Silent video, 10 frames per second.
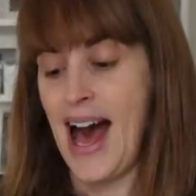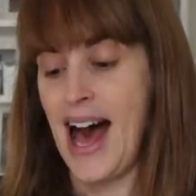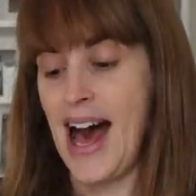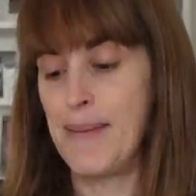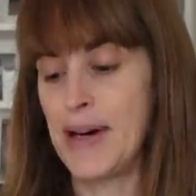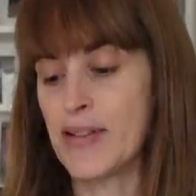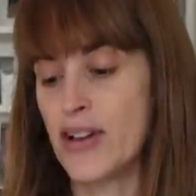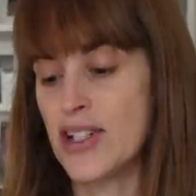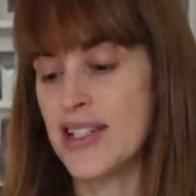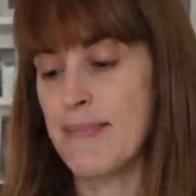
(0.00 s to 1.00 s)
I've
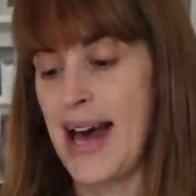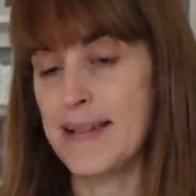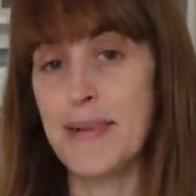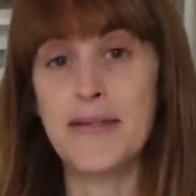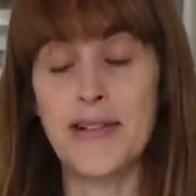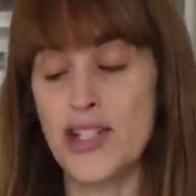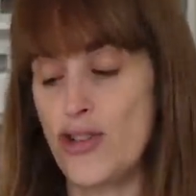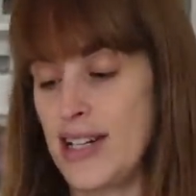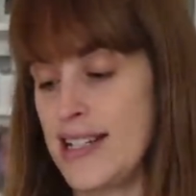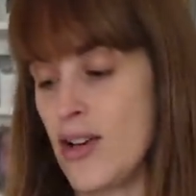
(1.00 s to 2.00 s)
got to do some admin for the
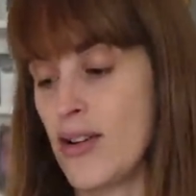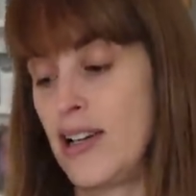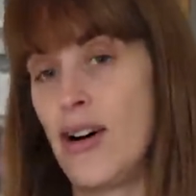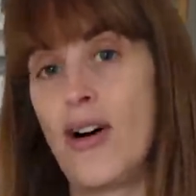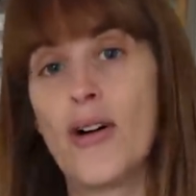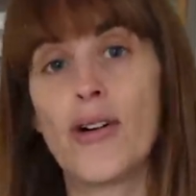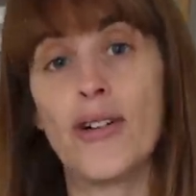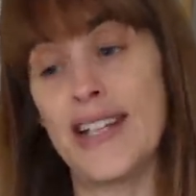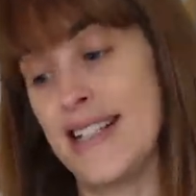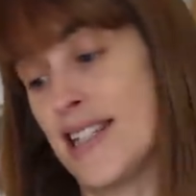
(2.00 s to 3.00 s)
Strictly Sock Along
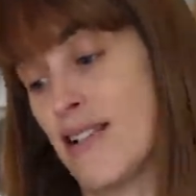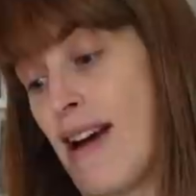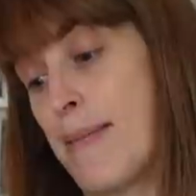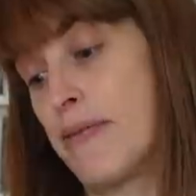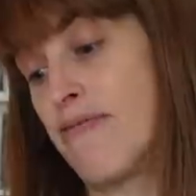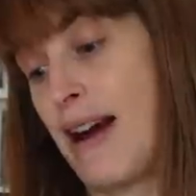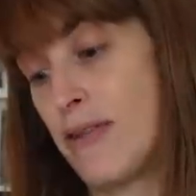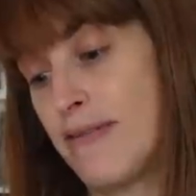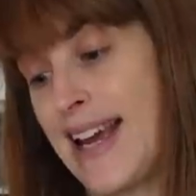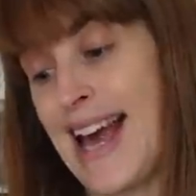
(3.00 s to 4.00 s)
on Instagram and Ravelry,